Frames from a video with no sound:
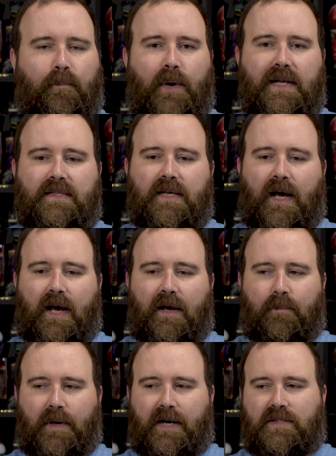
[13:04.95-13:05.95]
But
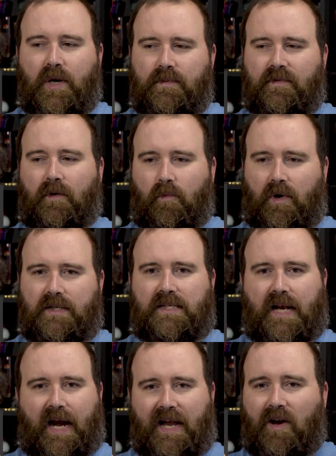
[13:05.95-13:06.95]
in terms of the ones
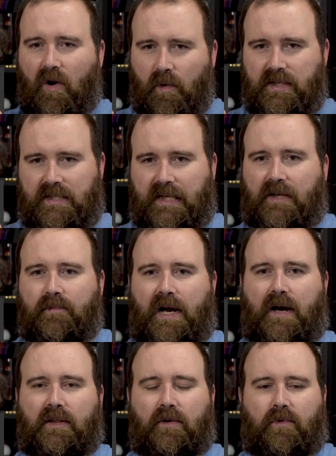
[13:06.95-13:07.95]
that I always think
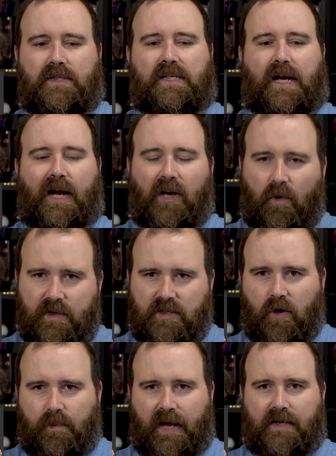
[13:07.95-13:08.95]
about, the ones that I always
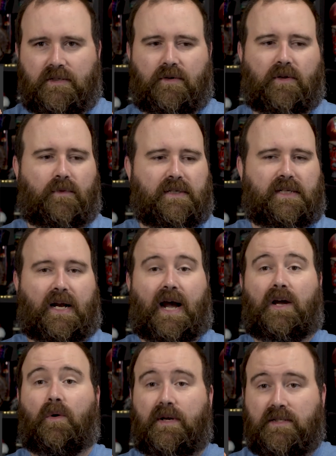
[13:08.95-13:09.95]
go back to, the ones that
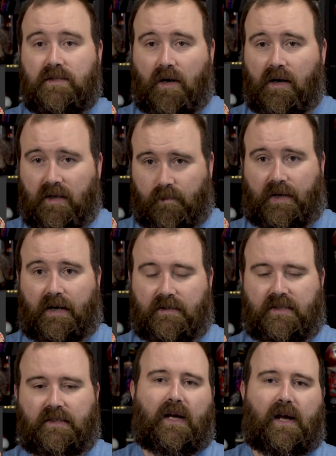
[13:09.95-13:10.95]
I always talk
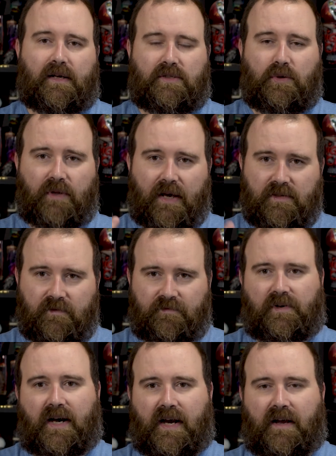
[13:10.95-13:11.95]
about,
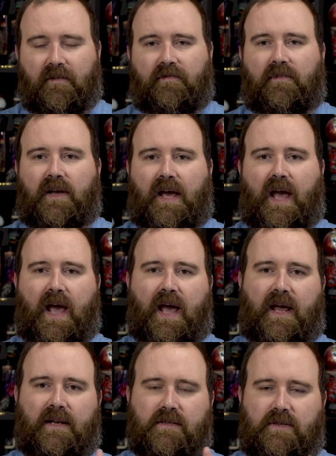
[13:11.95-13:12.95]
2005
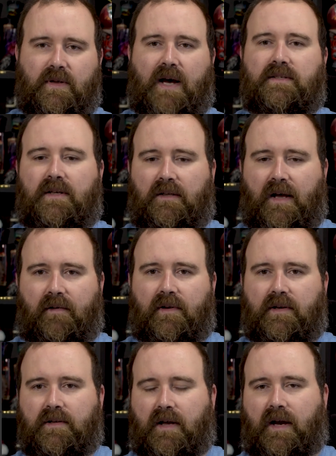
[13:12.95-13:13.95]
and
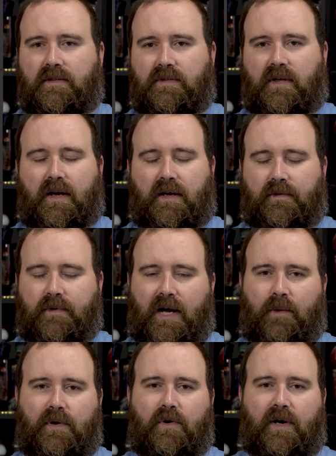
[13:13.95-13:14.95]
2011,
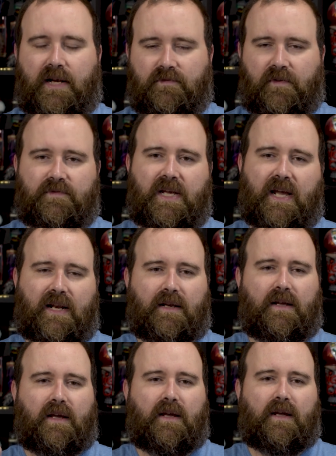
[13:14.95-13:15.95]
Halloween Horror Nights
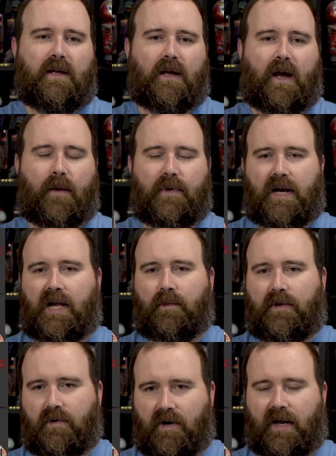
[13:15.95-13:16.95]
15 and
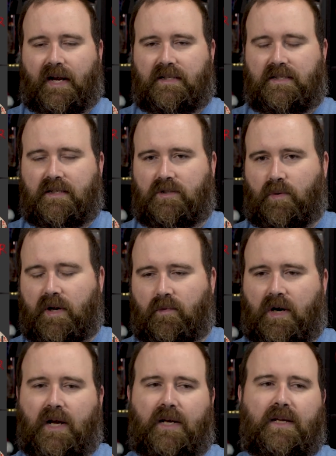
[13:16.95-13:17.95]
Halloween Horror Nights
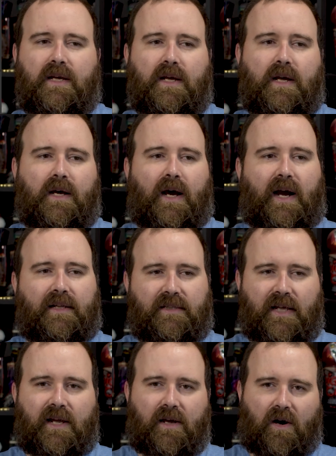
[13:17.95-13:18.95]
21, I
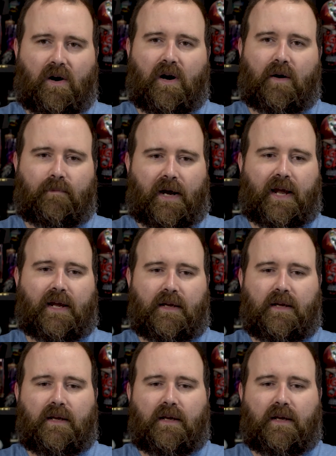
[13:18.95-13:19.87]
think are my